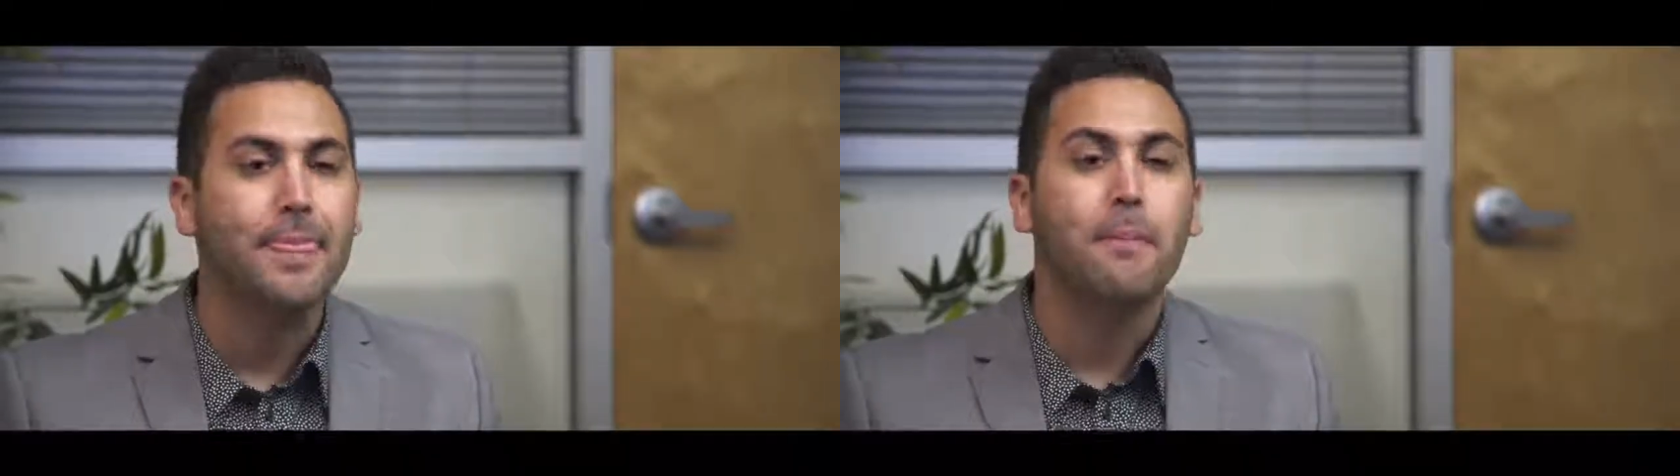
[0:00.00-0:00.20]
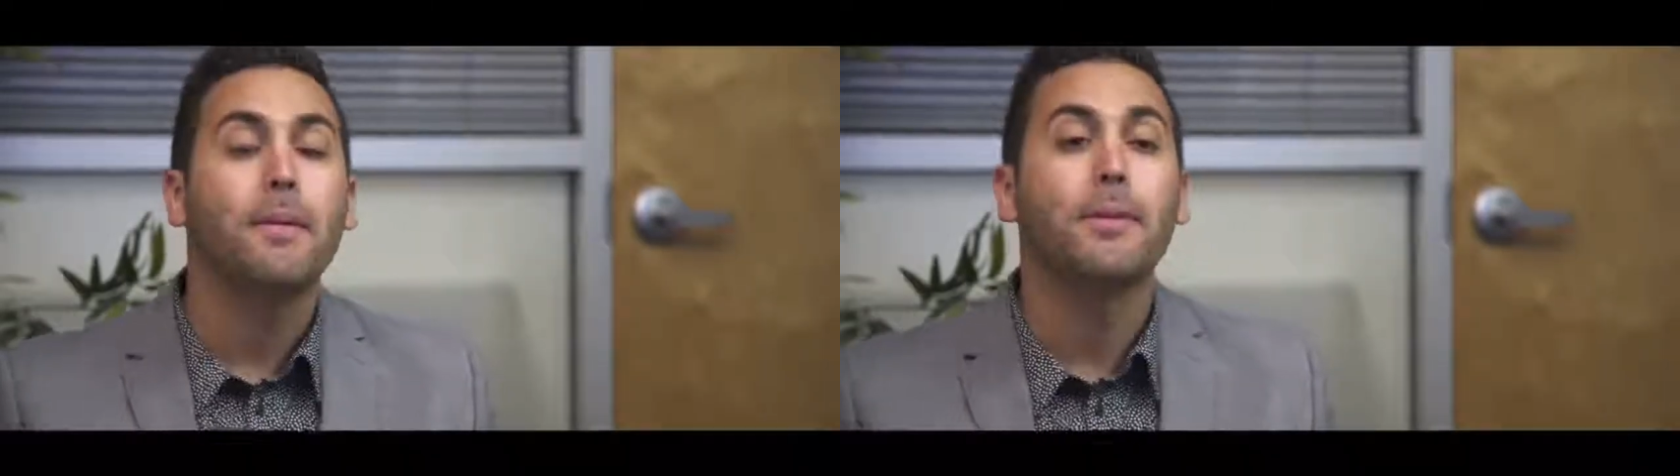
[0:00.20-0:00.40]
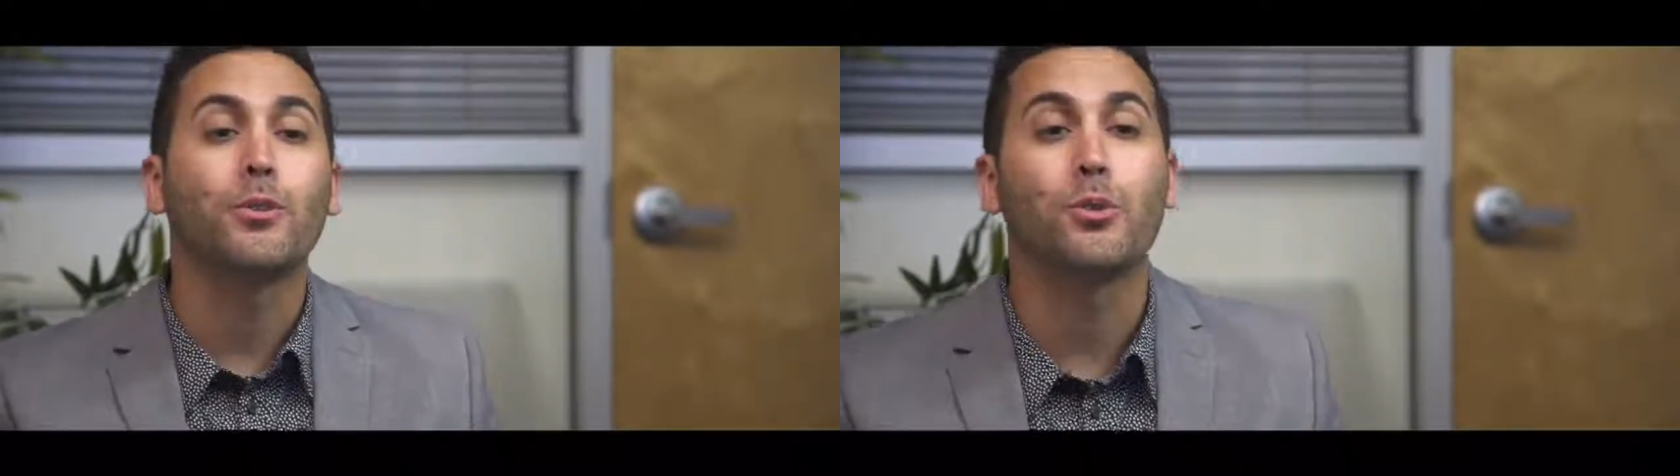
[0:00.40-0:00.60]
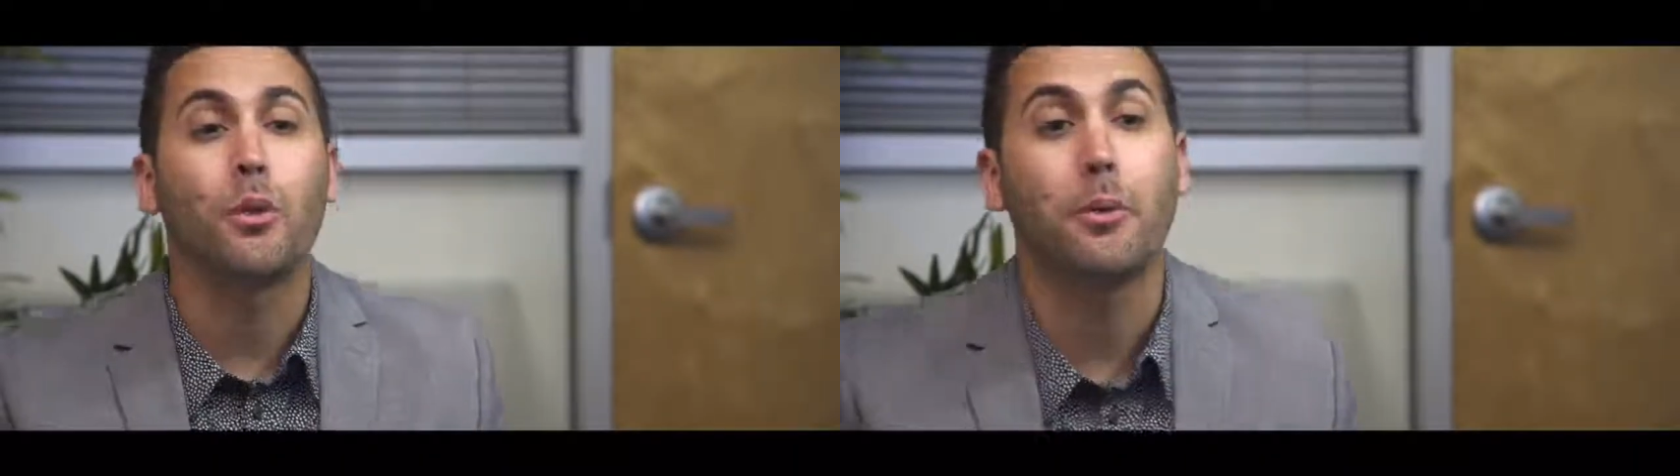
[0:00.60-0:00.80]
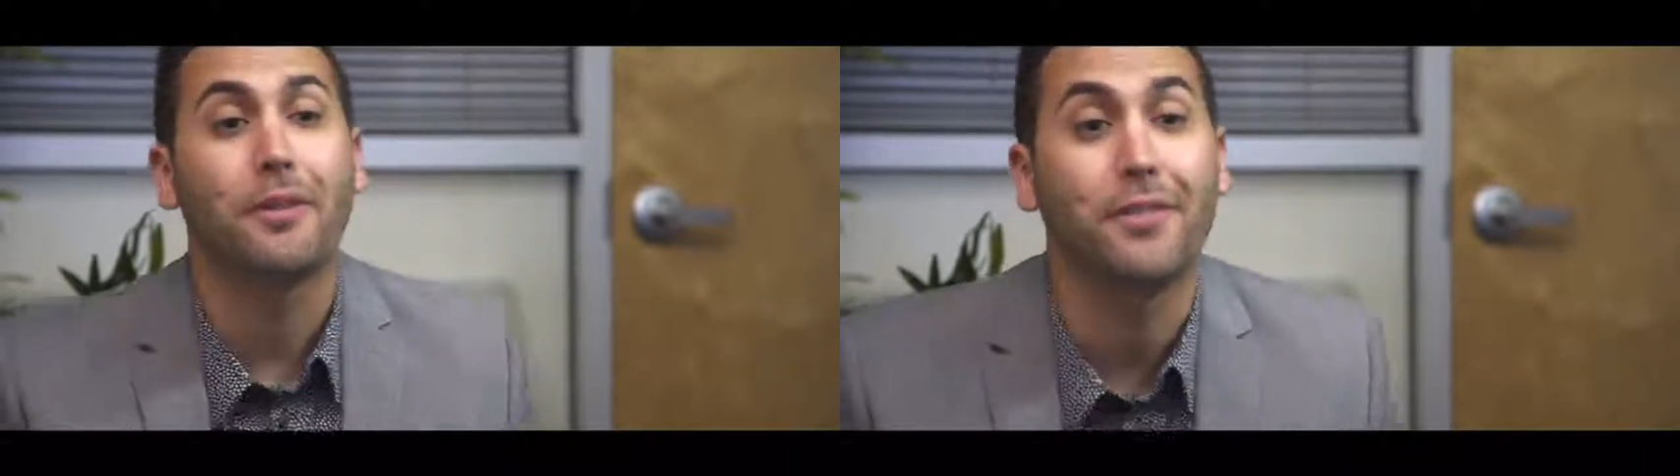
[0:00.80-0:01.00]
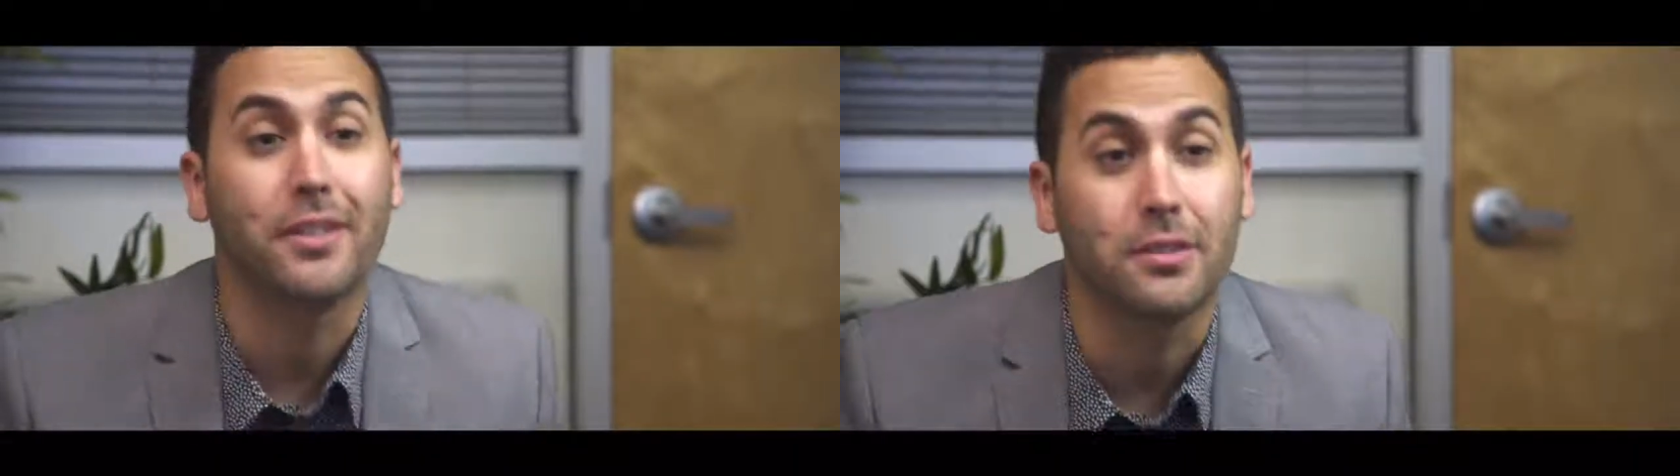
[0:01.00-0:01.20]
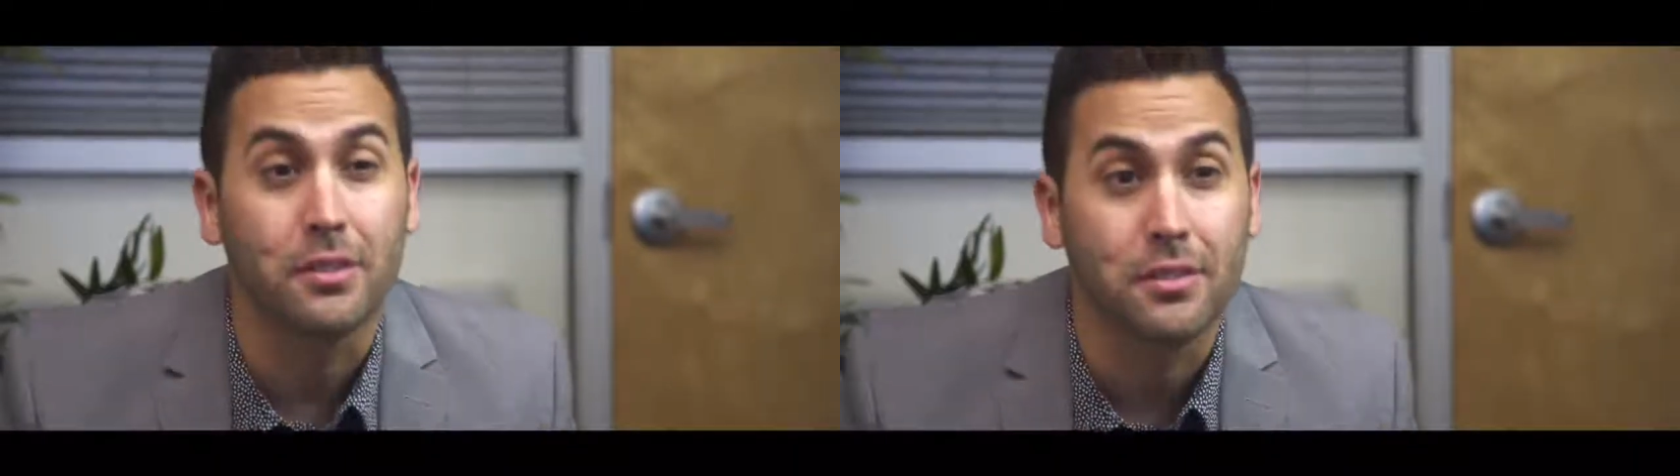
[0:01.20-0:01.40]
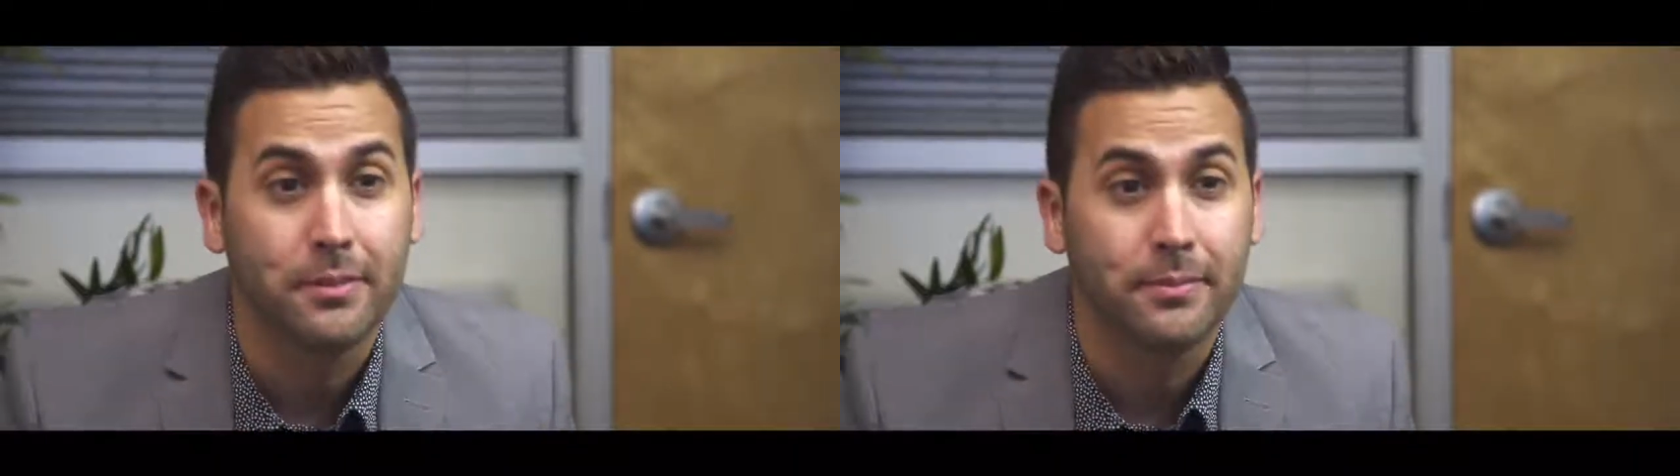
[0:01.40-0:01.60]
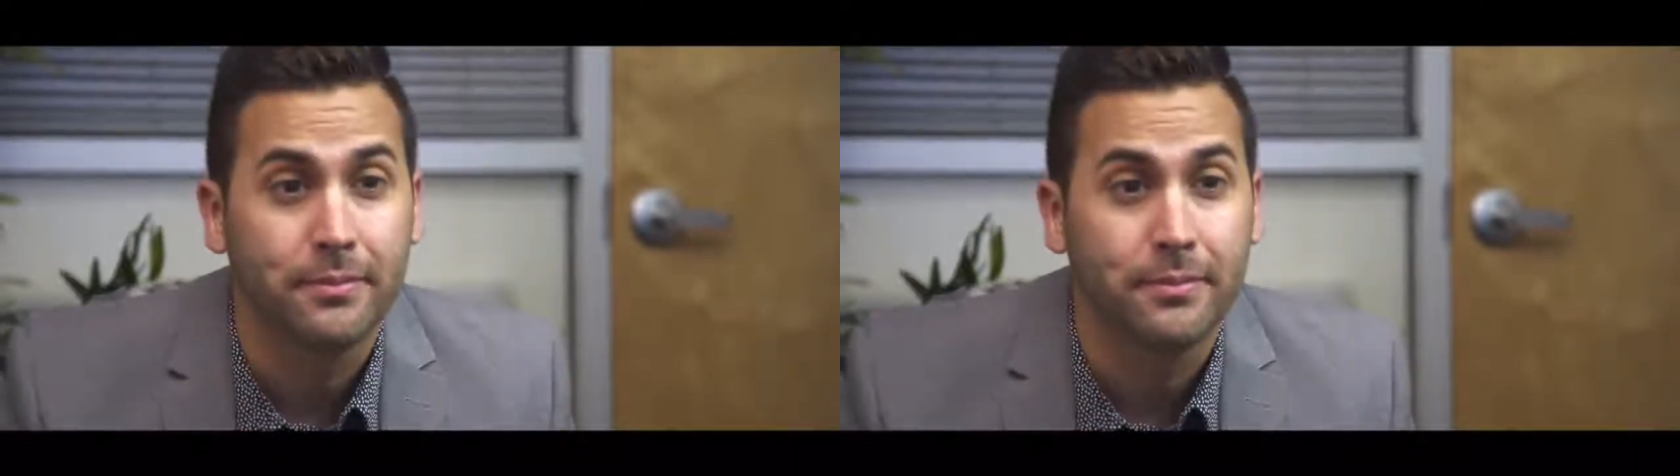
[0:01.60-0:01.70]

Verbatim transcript: That maybe there's a way we can fix this.